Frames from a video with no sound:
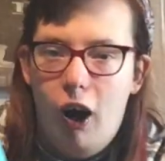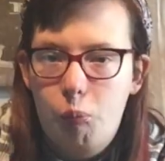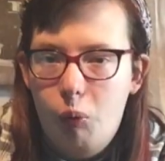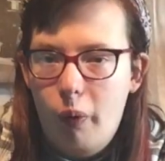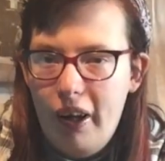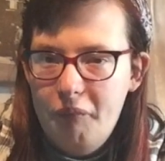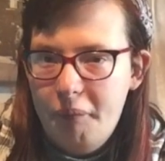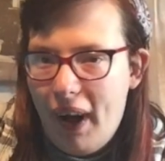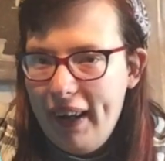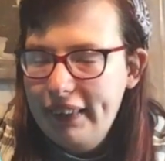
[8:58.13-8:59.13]
I brought it
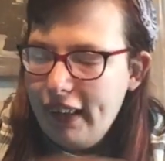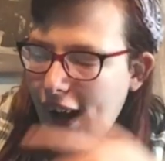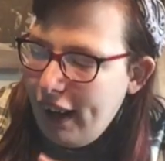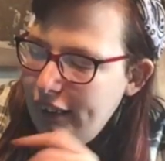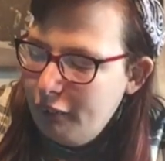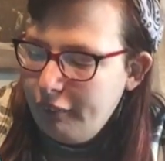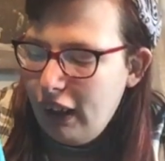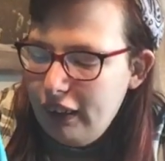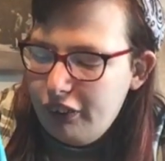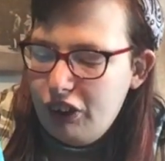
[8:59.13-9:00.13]
back, and I'm
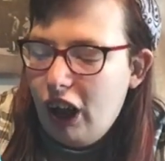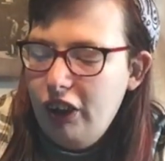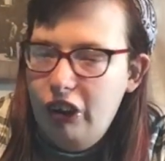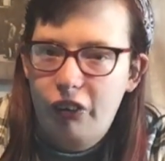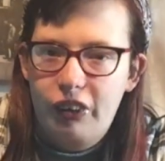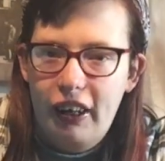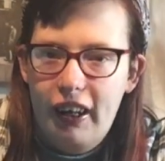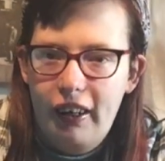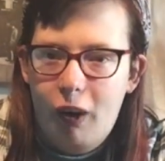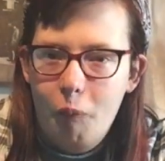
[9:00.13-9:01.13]
going to start using
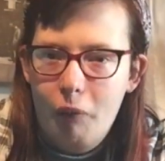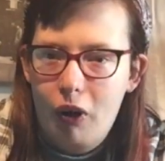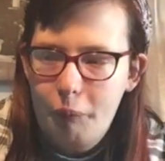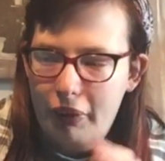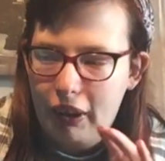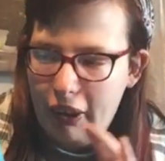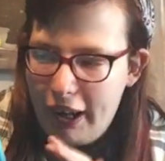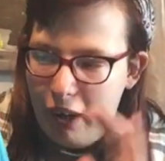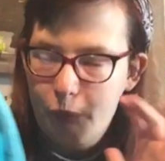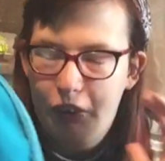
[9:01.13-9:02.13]
it a lot more because I
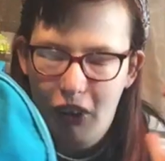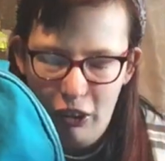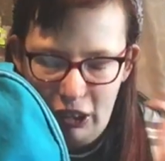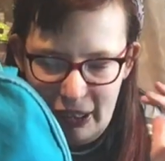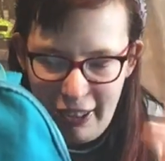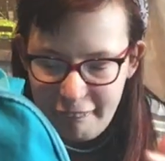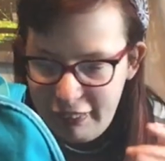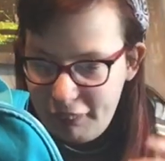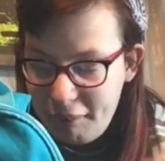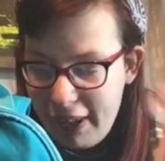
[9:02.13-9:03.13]
absolutely love
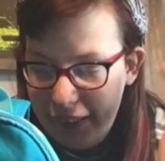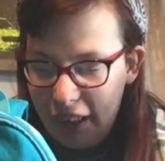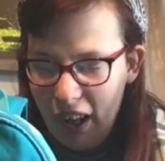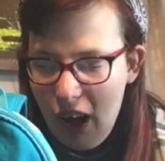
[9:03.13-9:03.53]
this bag.